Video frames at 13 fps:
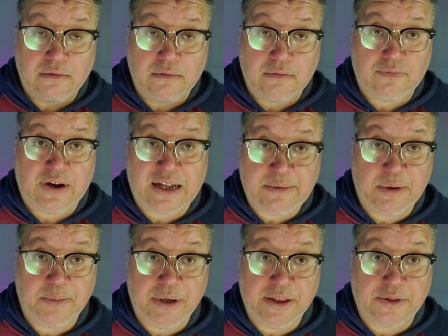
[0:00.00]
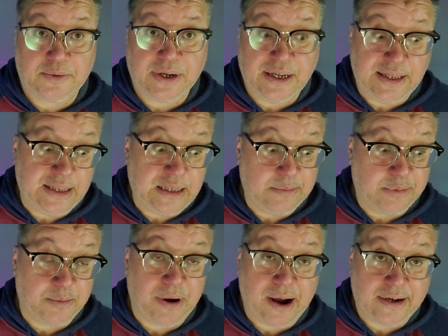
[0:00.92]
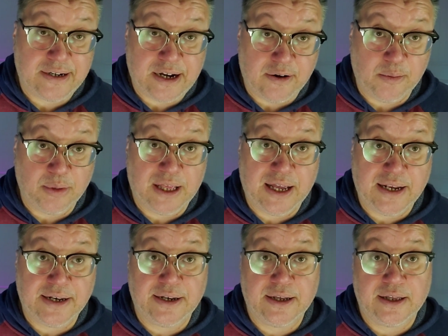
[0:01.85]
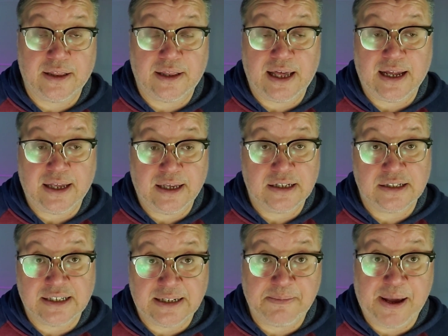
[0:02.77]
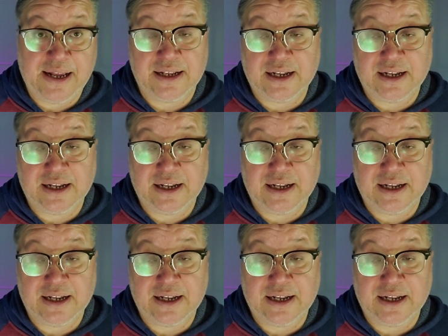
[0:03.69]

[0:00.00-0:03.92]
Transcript: vitamin B3, the proprietary blend that is in Mate